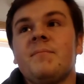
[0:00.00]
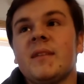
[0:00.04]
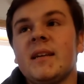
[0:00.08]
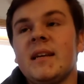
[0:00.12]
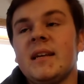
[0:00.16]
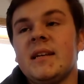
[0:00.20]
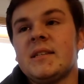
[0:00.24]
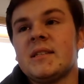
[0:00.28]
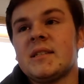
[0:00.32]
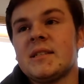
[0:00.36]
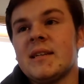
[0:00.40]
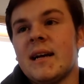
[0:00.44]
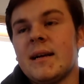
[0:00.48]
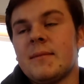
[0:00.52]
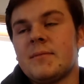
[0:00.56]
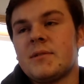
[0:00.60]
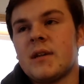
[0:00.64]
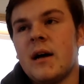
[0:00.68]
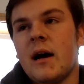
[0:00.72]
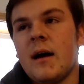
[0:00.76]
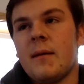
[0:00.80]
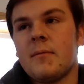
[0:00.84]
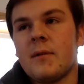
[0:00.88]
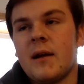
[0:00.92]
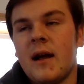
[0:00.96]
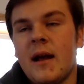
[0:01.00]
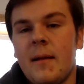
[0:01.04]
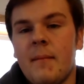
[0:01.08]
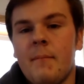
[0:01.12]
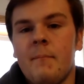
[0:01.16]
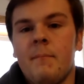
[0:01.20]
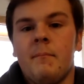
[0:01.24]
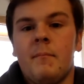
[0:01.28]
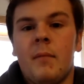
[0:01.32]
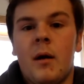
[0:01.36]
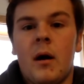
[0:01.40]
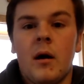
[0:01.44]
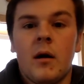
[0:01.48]
He snipes top right,
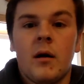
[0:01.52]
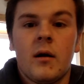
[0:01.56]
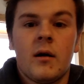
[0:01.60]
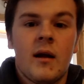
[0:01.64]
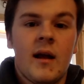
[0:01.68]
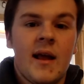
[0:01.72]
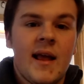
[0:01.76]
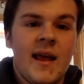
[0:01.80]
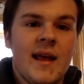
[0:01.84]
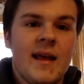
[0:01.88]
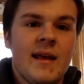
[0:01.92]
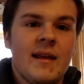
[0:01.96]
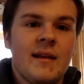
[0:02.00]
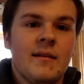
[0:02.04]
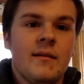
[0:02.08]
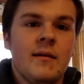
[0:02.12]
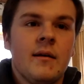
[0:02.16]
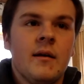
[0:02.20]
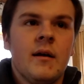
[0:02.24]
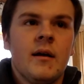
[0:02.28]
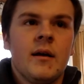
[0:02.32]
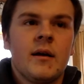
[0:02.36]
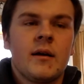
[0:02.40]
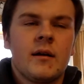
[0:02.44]
bar in.